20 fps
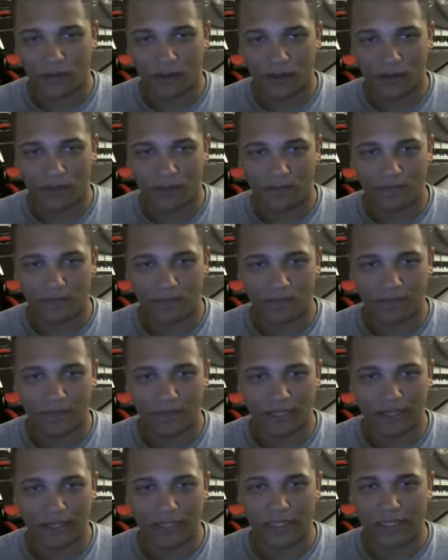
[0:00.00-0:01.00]
um,
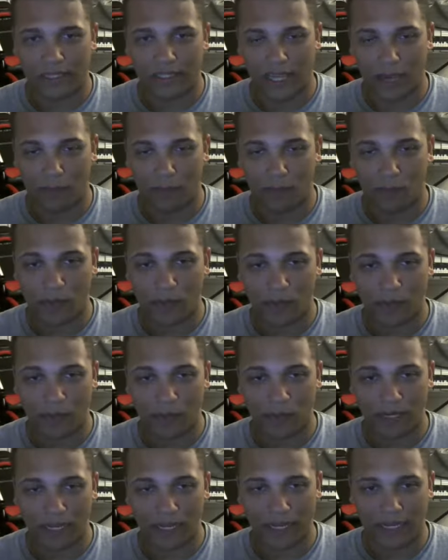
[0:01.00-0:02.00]
at least a couple people
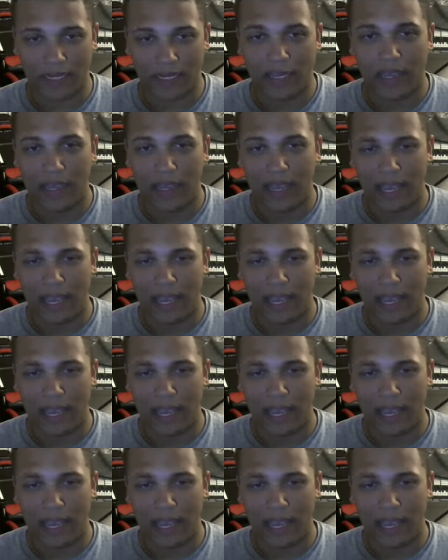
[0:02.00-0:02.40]
reading it,